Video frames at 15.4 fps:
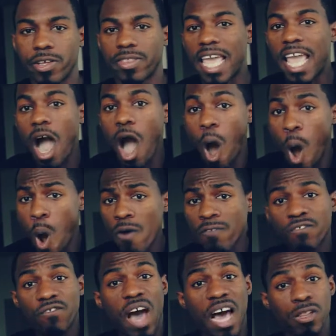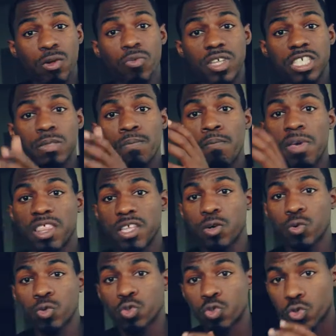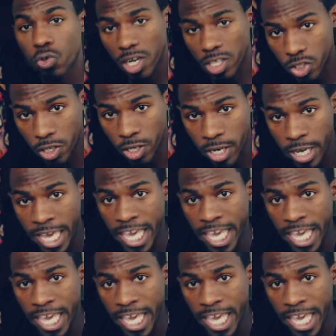they all follow this mythical structure.